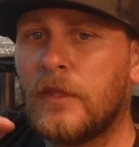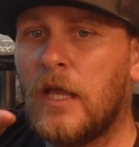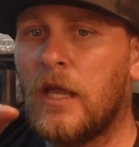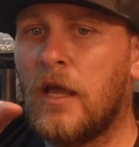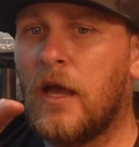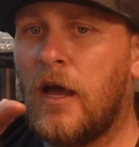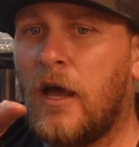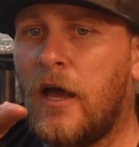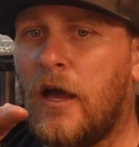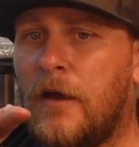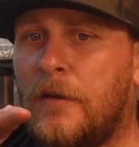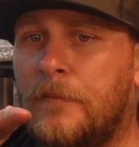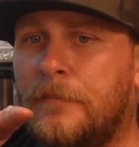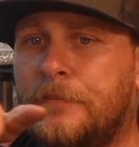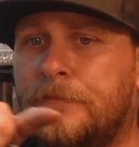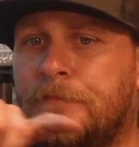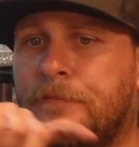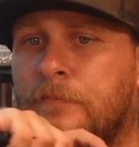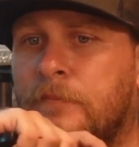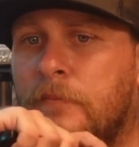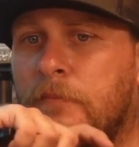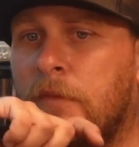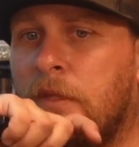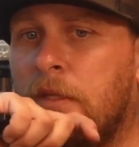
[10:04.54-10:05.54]
The
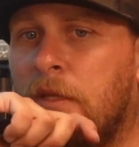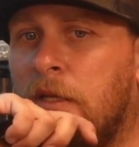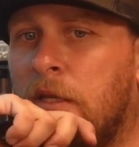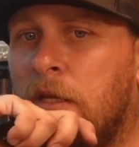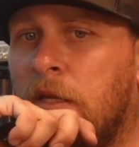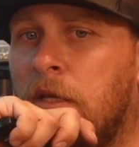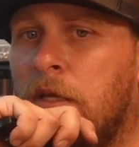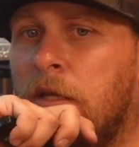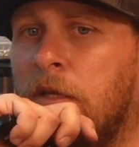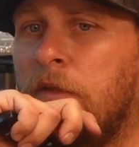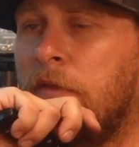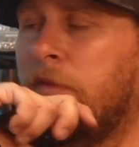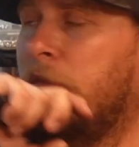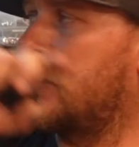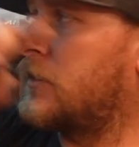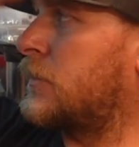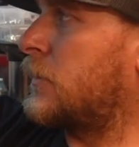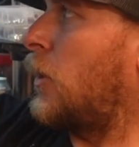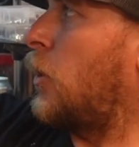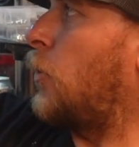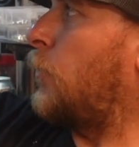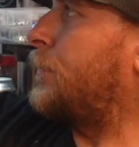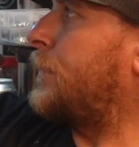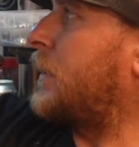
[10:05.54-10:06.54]

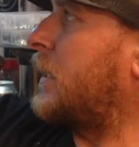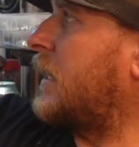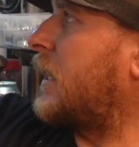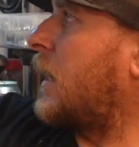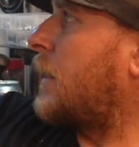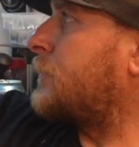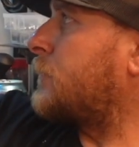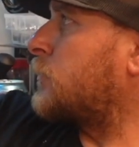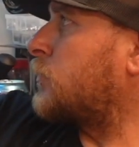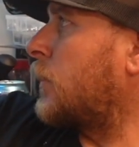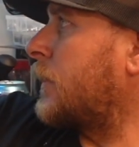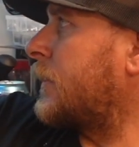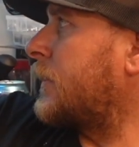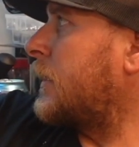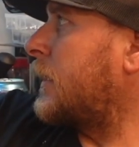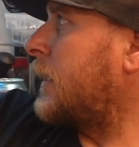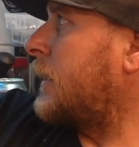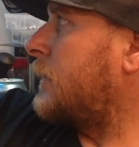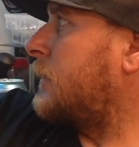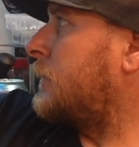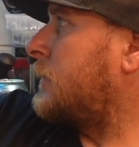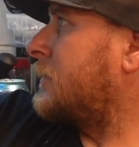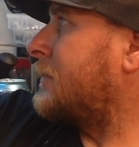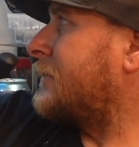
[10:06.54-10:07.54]
scope that comes with
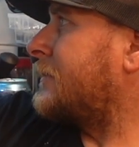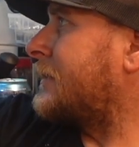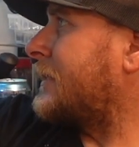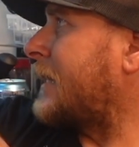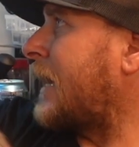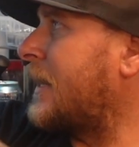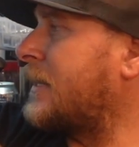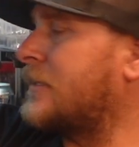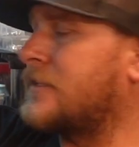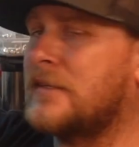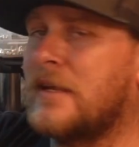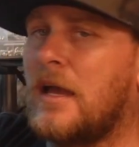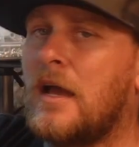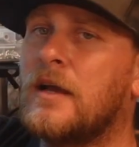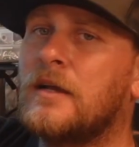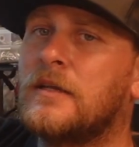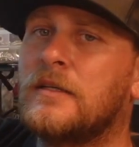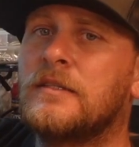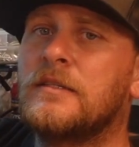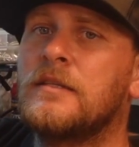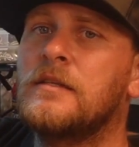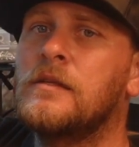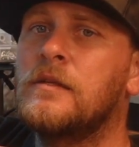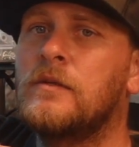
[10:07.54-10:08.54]
it kind of
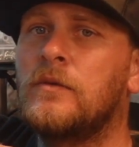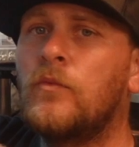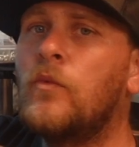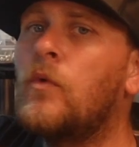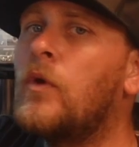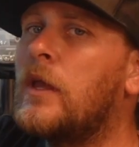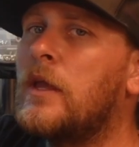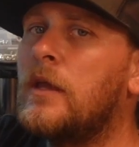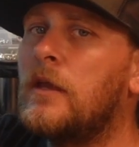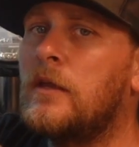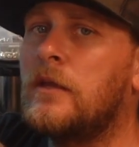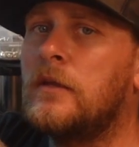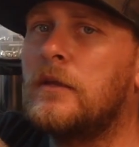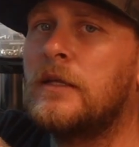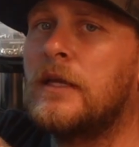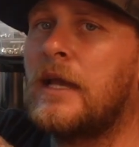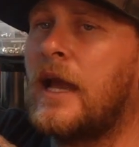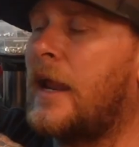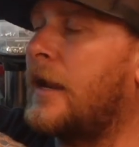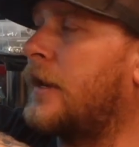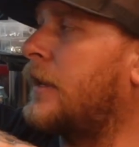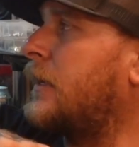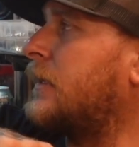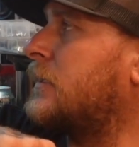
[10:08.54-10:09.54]
sucks. We
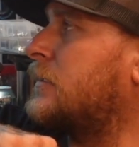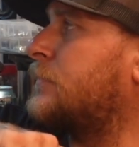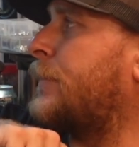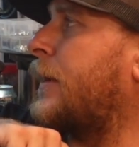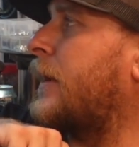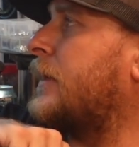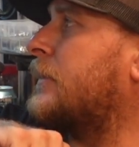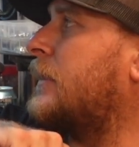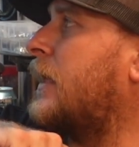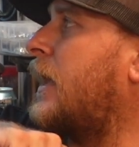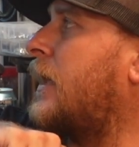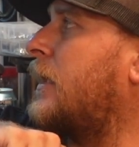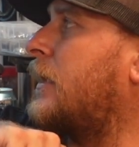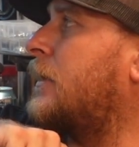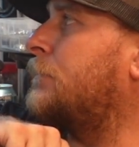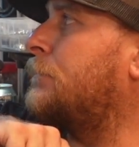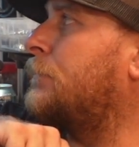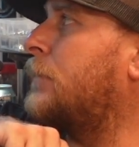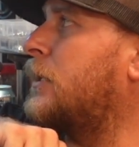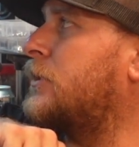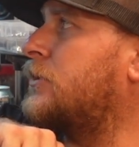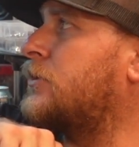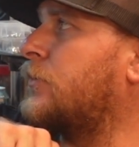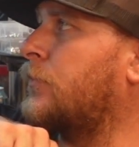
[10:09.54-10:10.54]
kind of expect that in
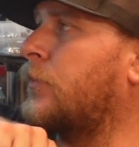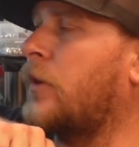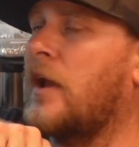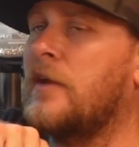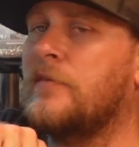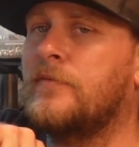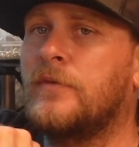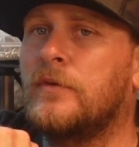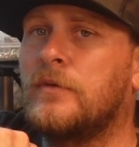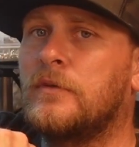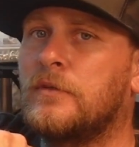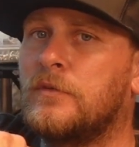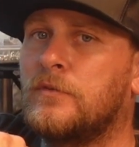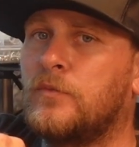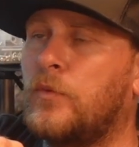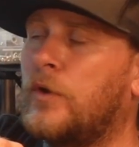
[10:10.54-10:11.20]
budget rifles